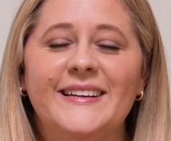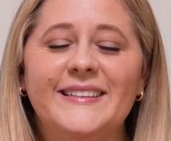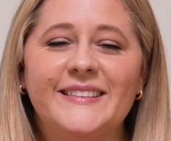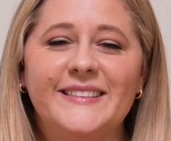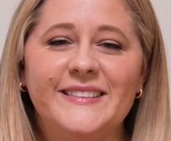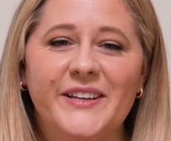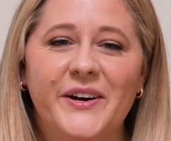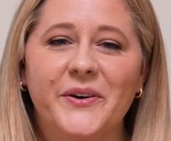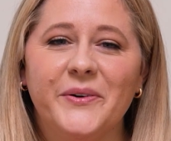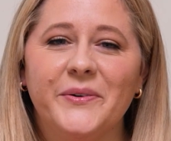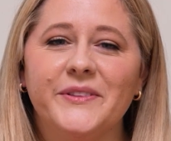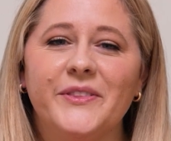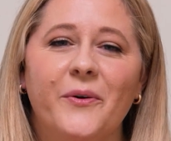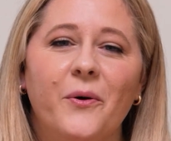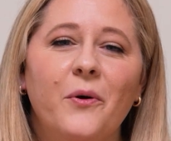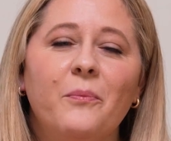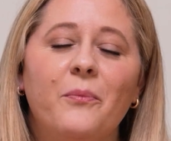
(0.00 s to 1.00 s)
So
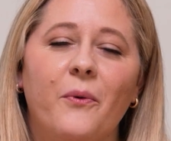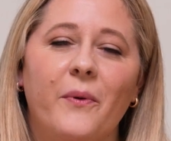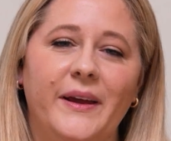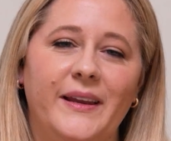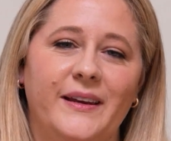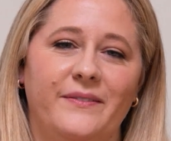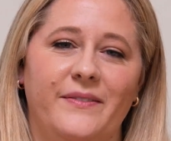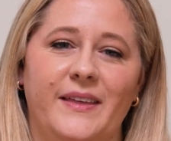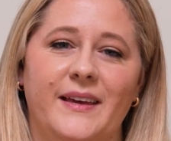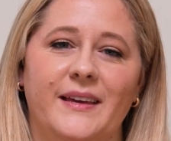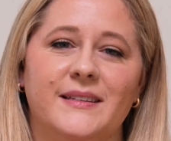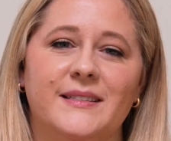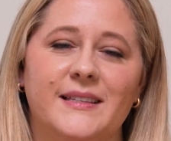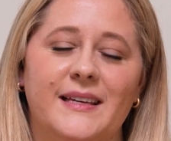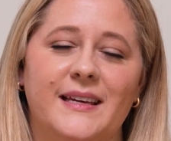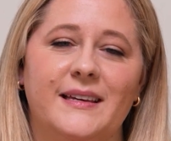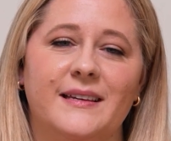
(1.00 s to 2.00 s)
the whole point of
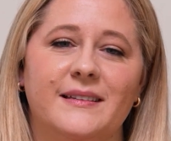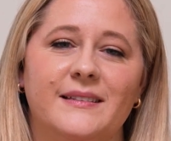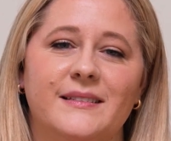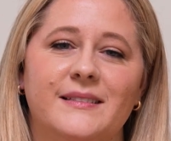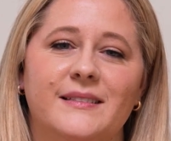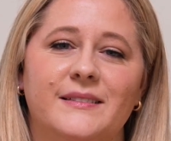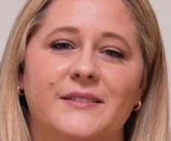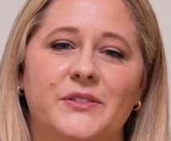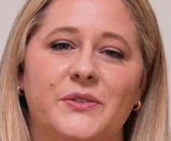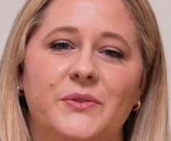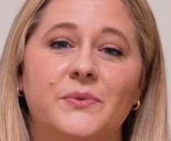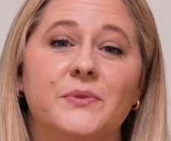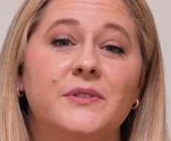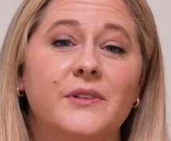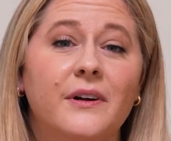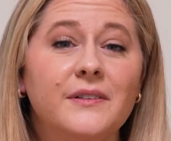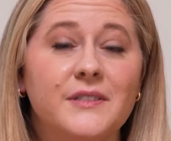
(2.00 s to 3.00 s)
this is to
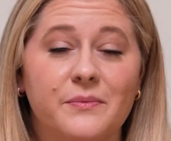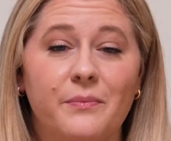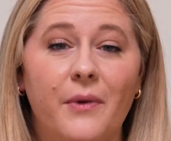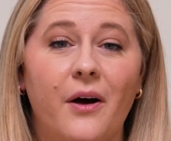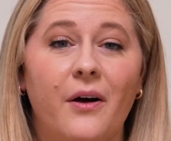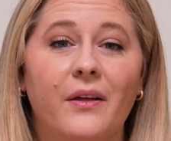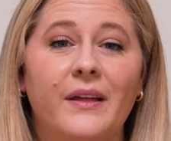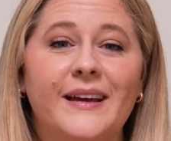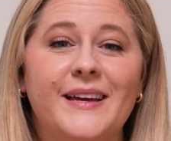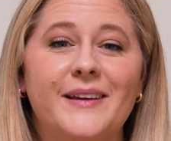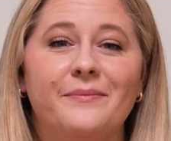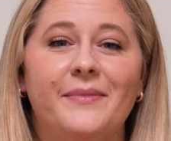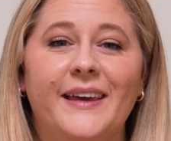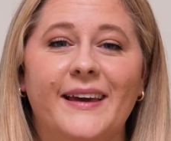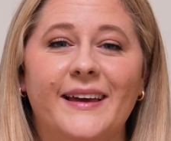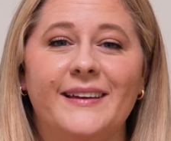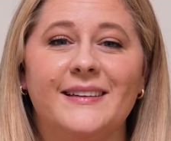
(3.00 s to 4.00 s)
start small,
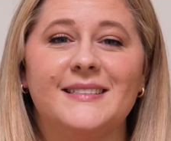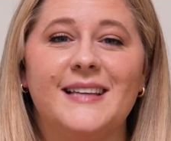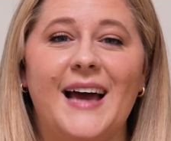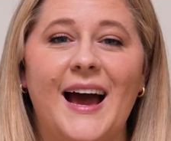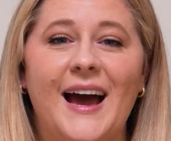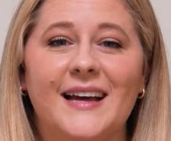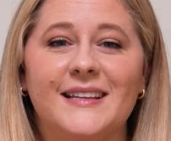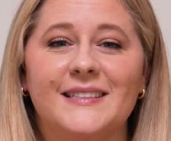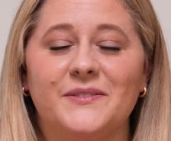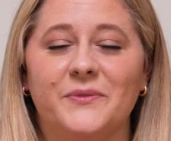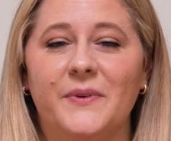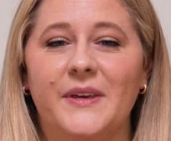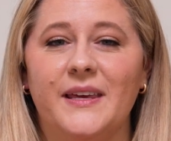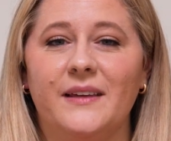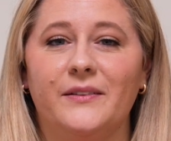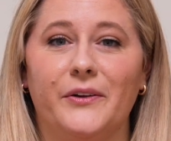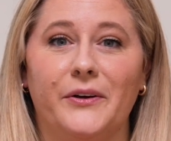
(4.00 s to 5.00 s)
because as
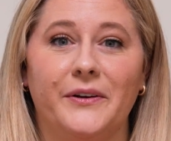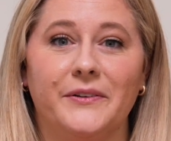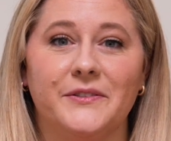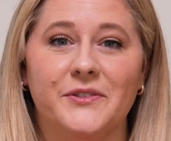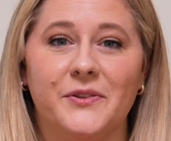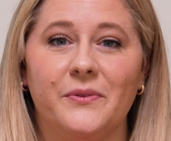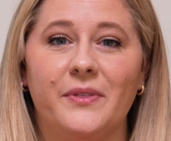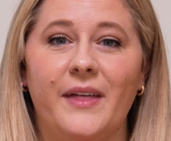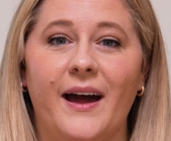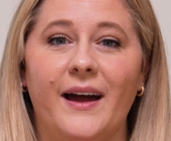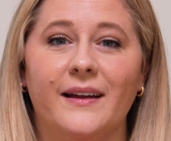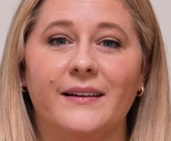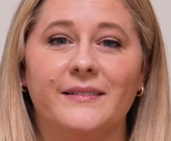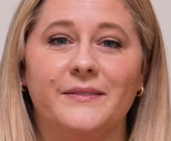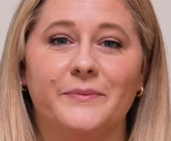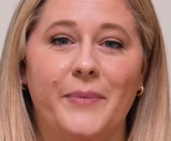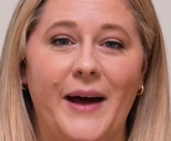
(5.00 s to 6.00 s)
we learned through
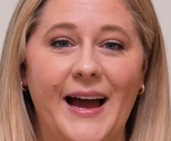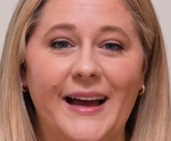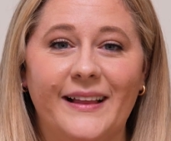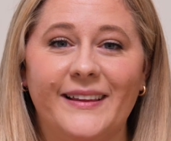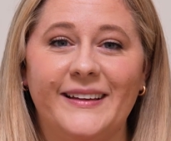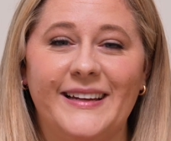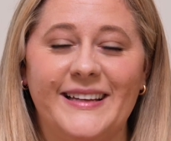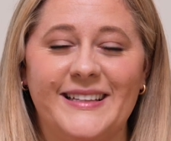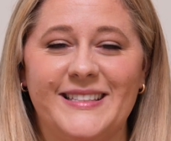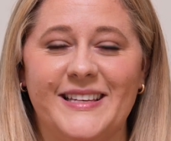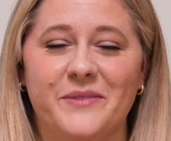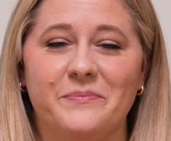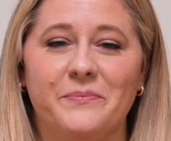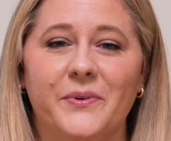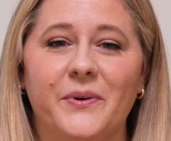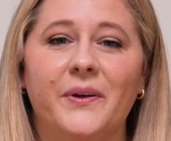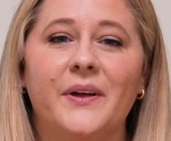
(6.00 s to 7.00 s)
that pilot
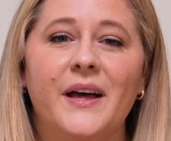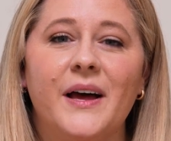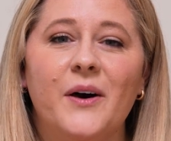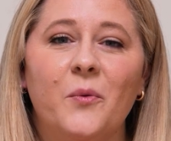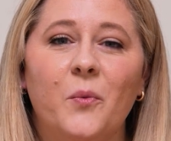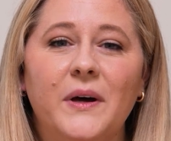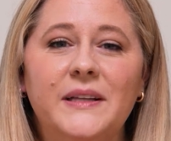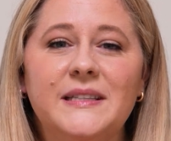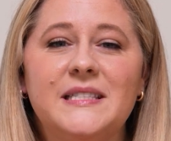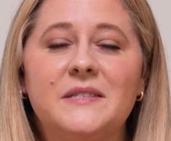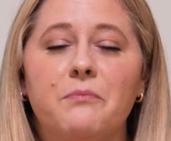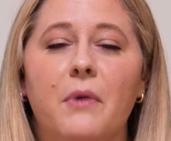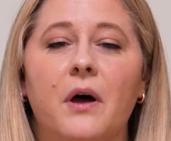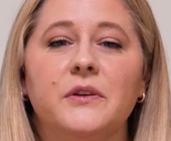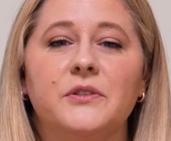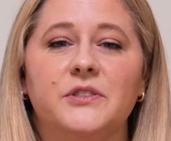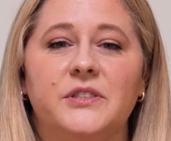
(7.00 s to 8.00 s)
example, one
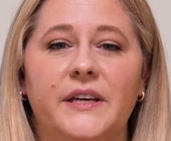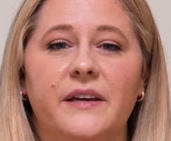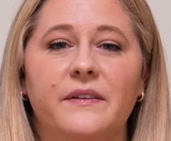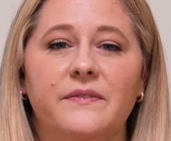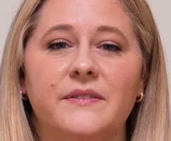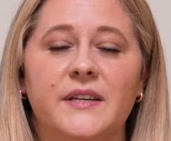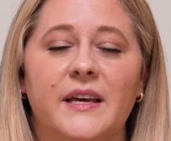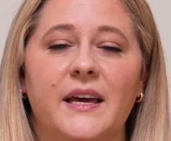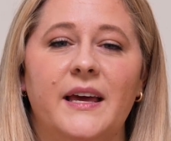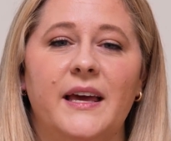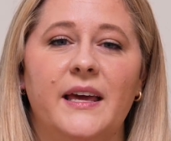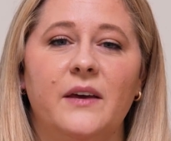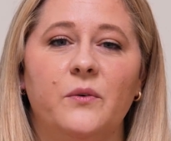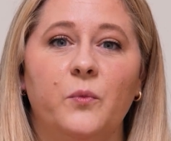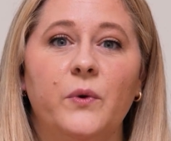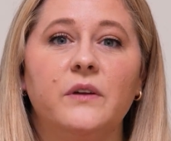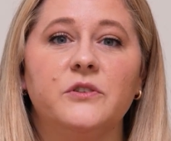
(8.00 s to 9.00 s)
small shift,
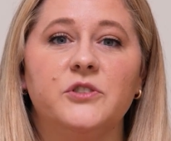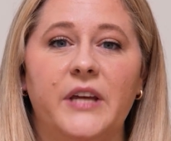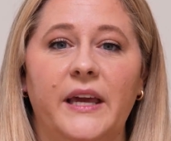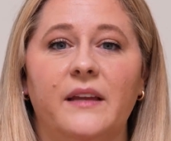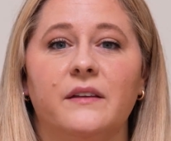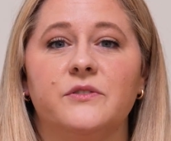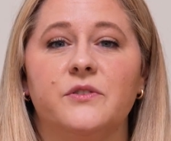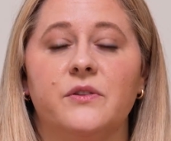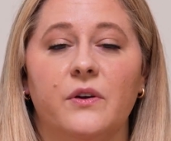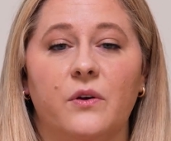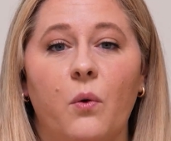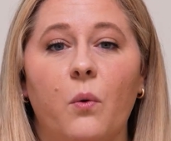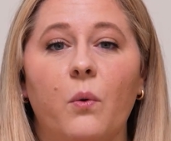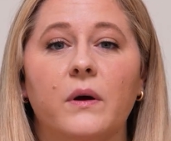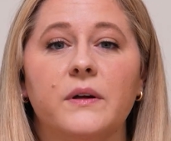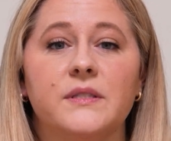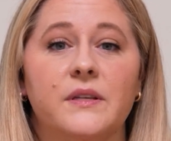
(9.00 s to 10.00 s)
it will change the
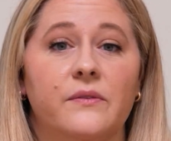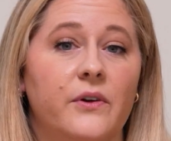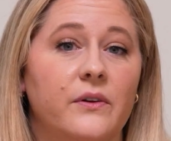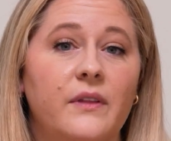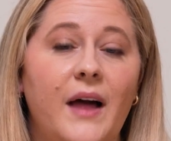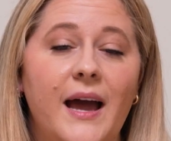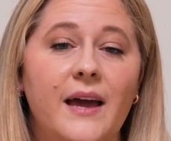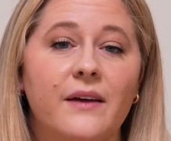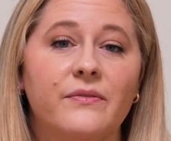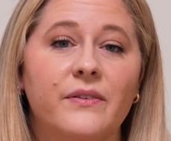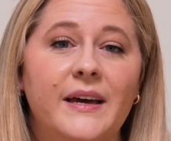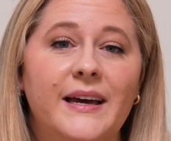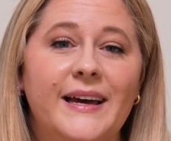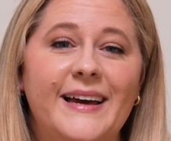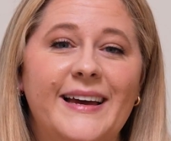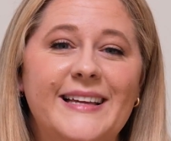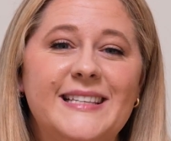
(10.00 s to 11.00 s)
course of your life,
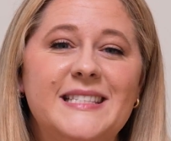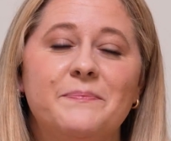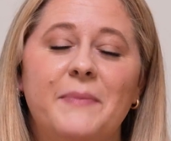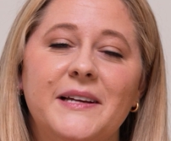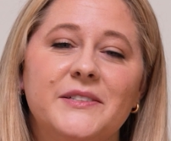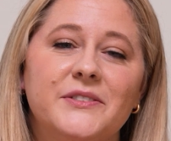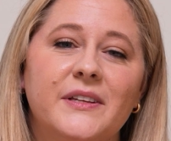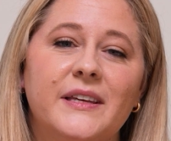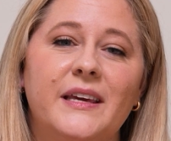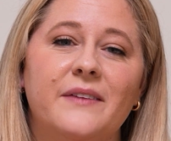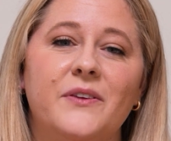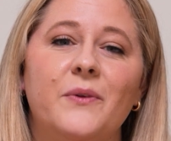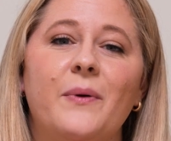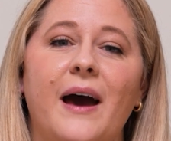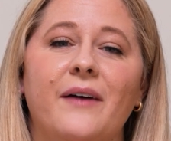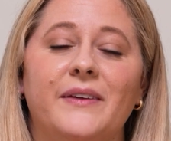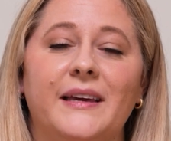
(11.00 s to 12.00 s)
especially if
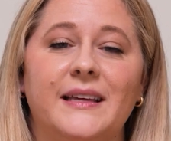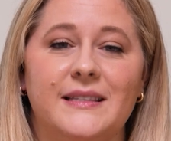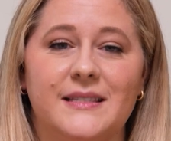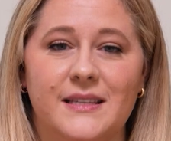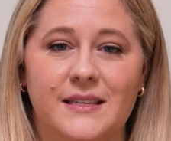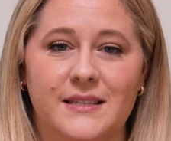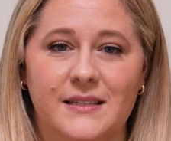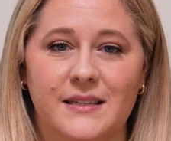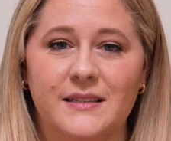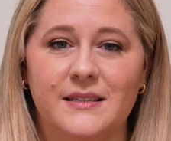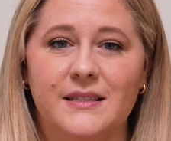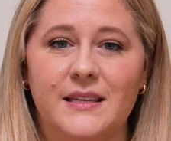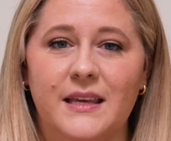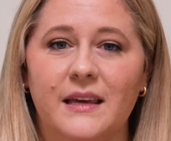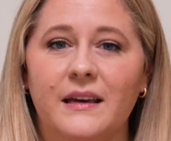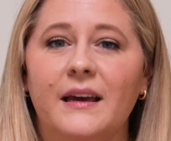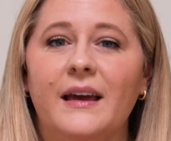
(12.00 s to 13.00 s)
you have
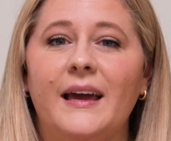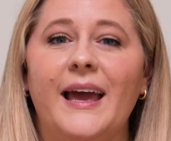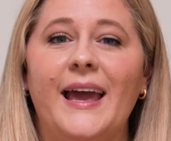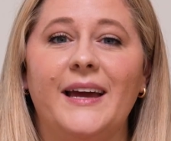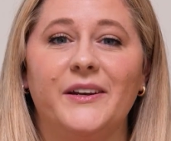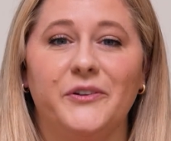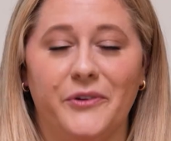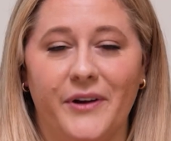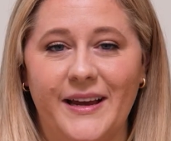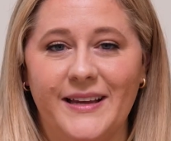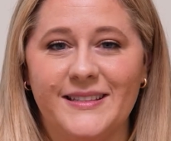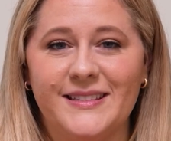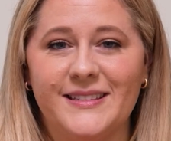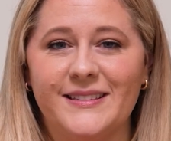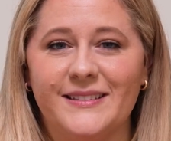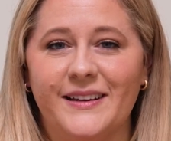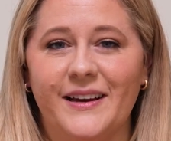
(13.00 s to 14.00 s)
consistency and
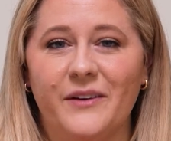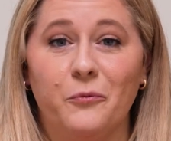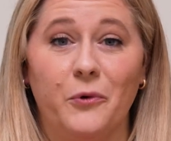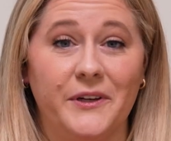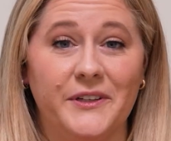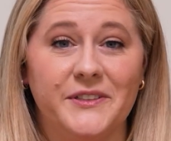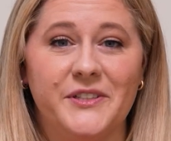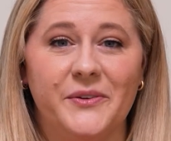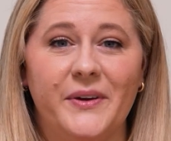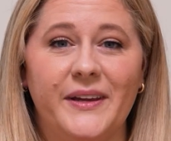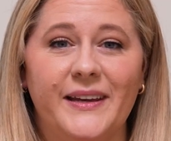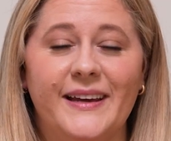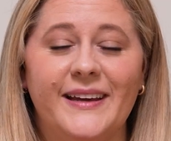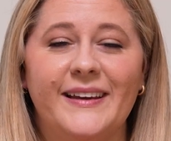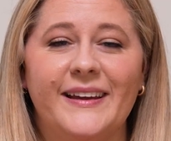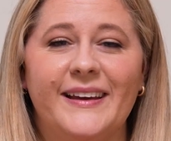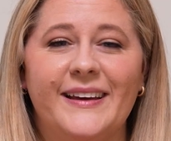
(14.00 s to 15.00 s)
grace while you're doing
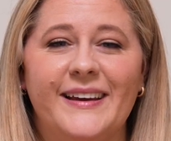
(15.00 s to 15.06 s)
it.